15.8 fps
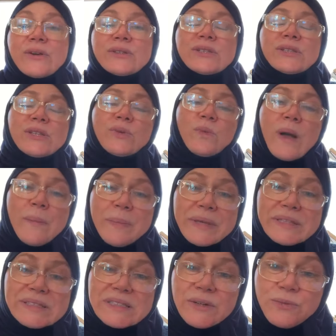Those are the
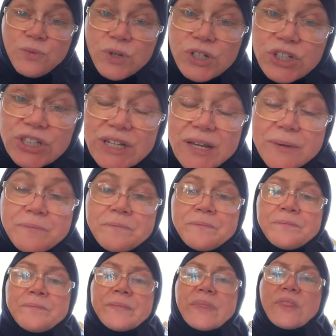weapons of worship.
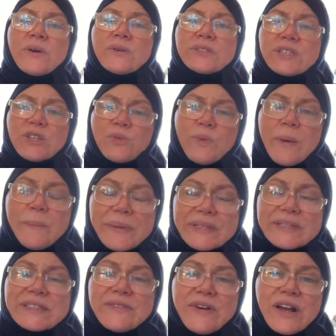Those are the
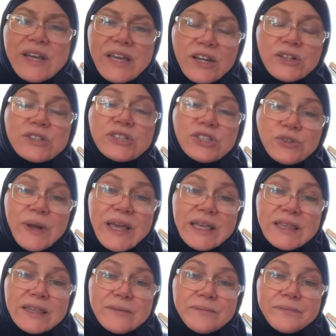weapons of our inner
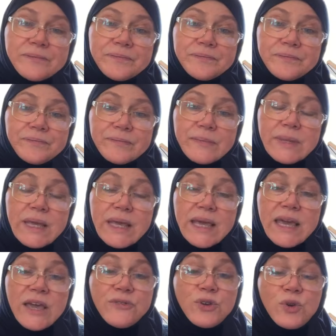strength.
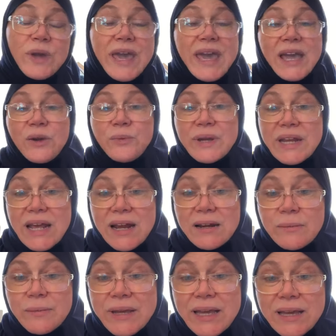If you can't read
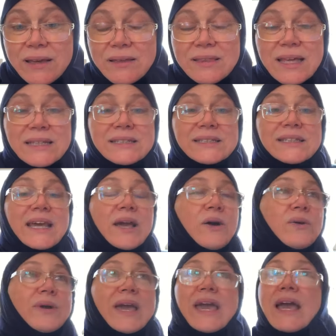Arabic, then say,
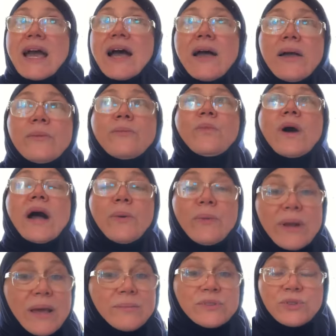okay, I'm
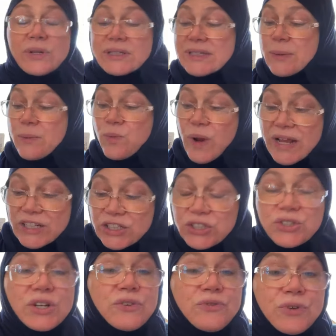
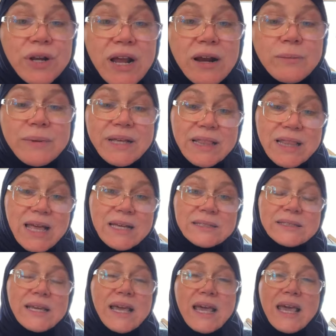registering for an Arabic
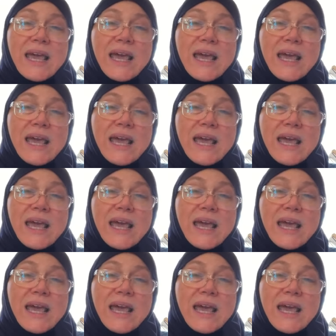class.